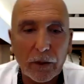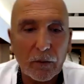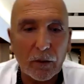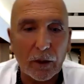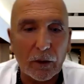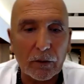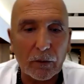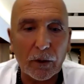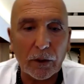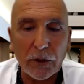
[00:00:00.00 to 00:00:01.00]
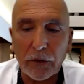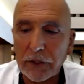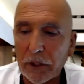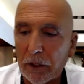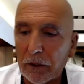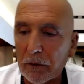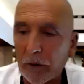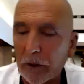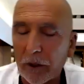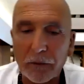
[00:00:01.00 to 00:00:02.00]
Well, look, what I'll do is
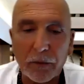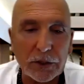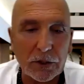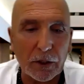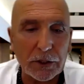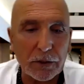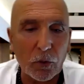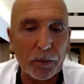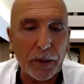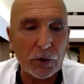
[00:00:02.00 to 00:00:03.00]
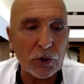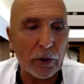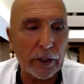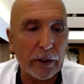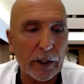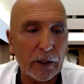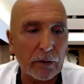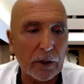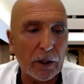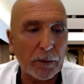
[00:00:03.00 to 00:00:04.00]
there's some more people joining. I know
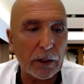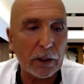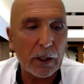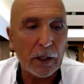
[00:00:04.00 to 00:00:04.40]
there are, but